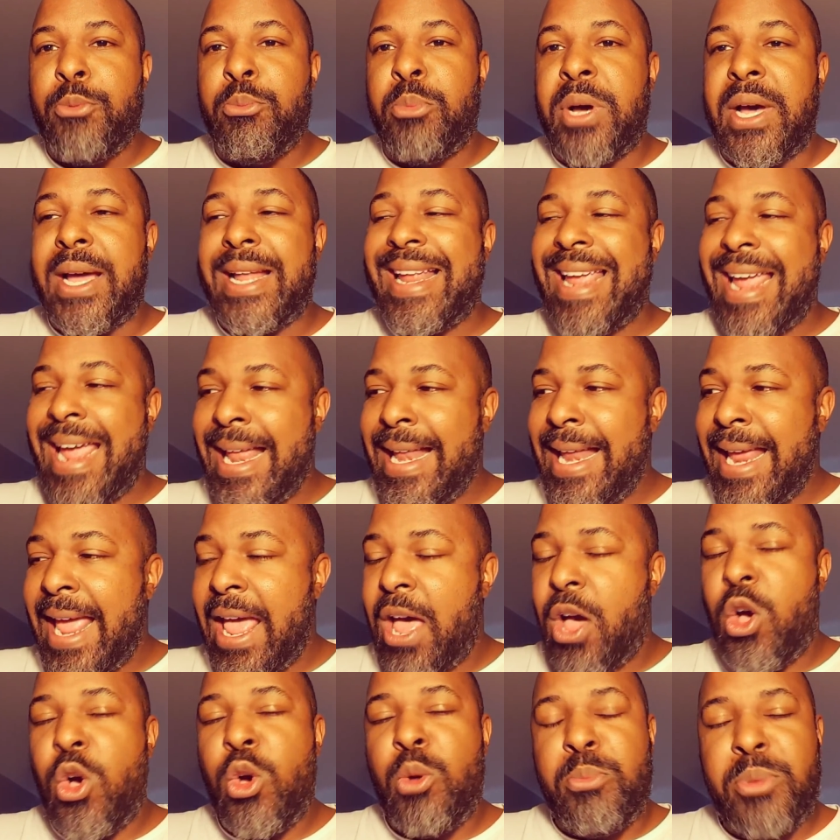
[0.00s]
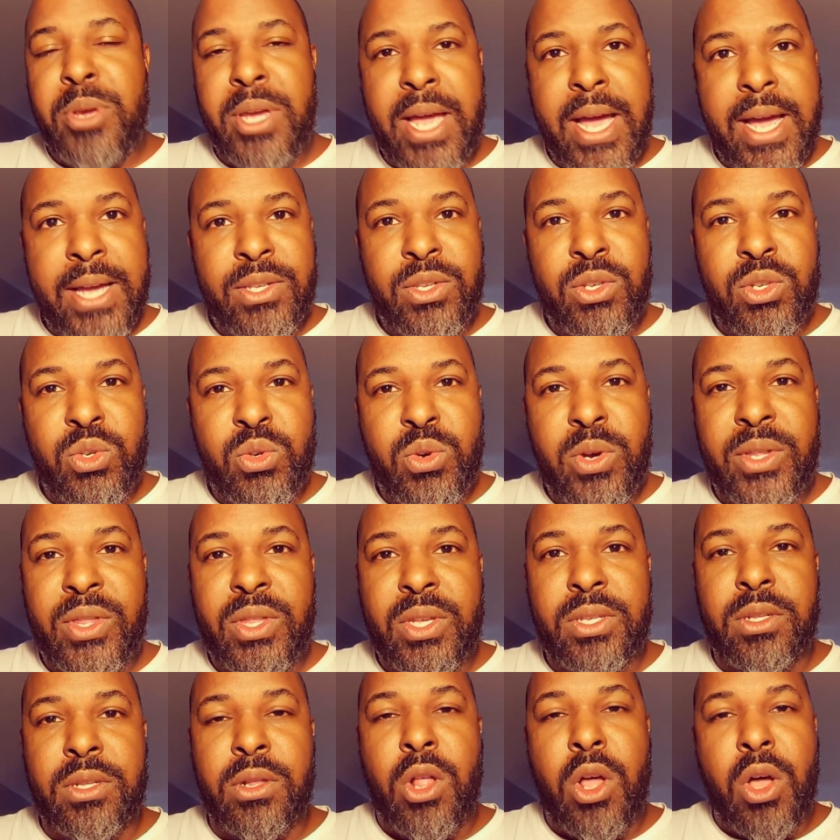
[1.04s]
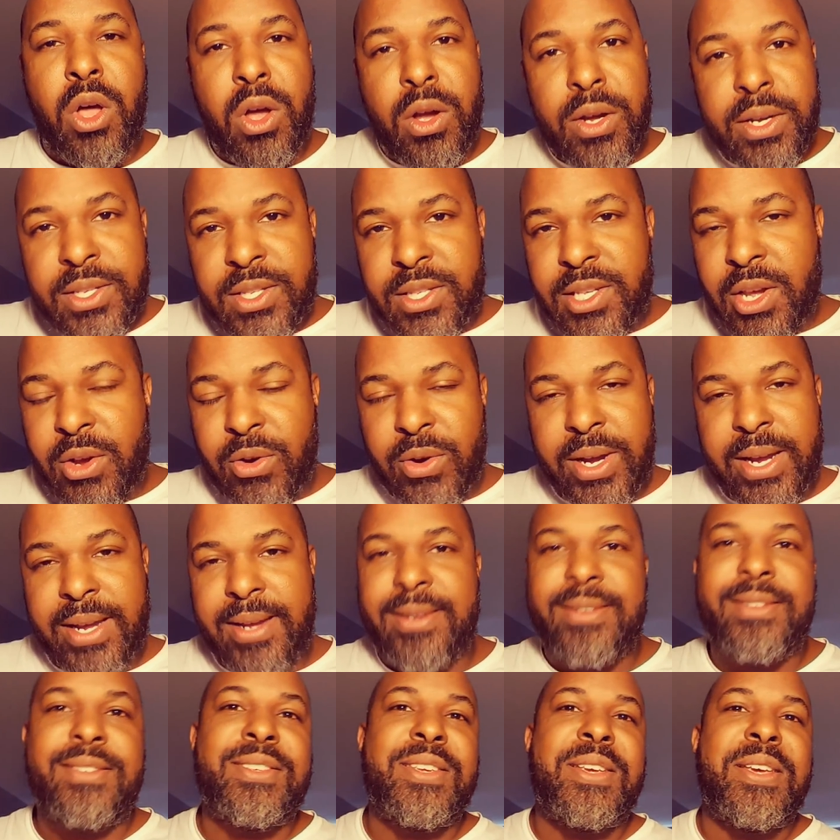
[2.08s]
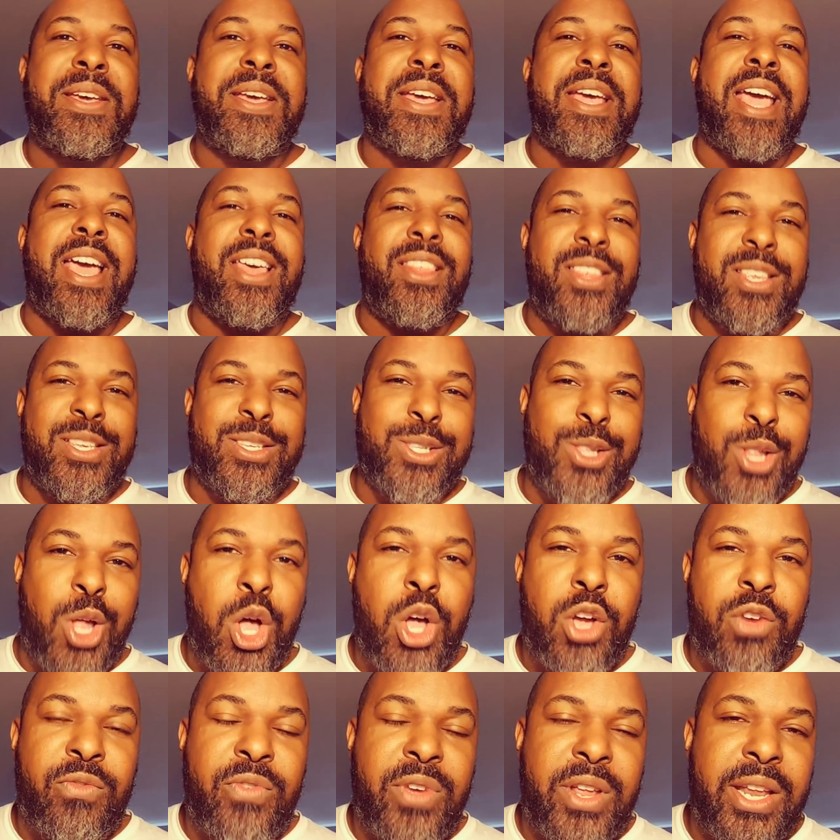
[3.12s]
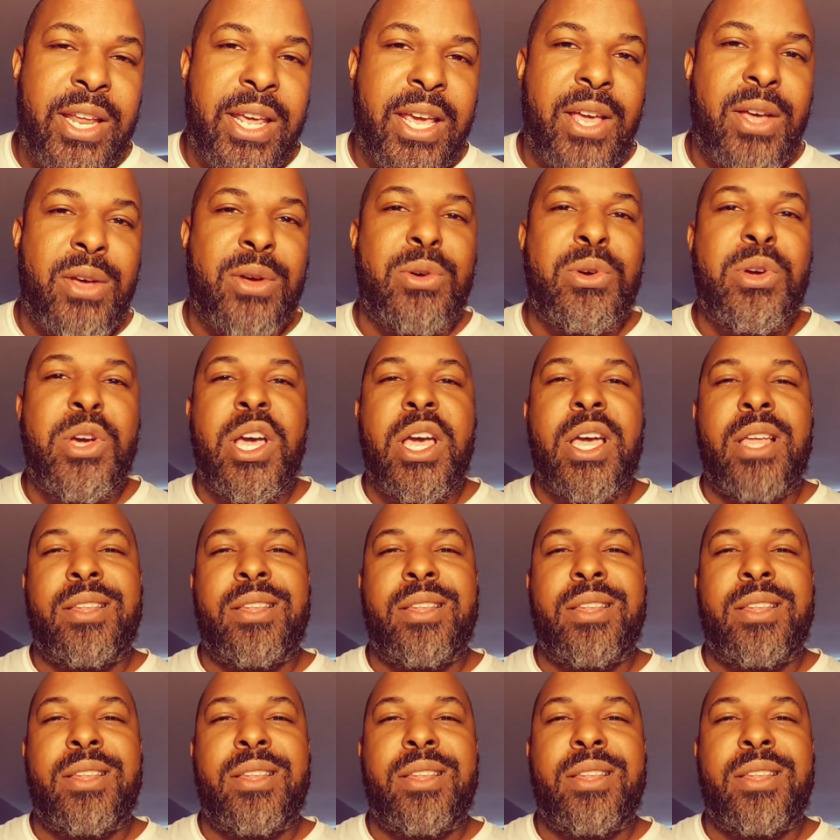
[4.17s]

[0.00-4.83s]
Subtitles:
But anyhow, I hope you guys enjoyed this long series and this long video.